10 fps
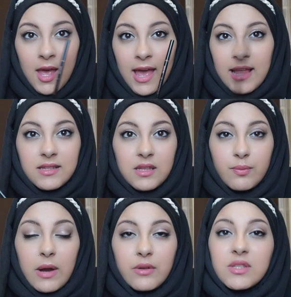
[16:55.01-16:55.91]
hence the
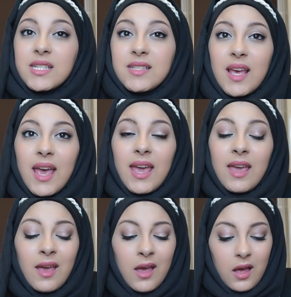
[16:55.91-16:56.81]
brows
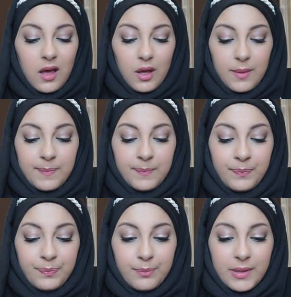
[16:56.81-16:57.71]
today,
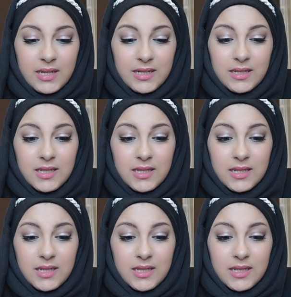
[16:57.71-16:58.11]
but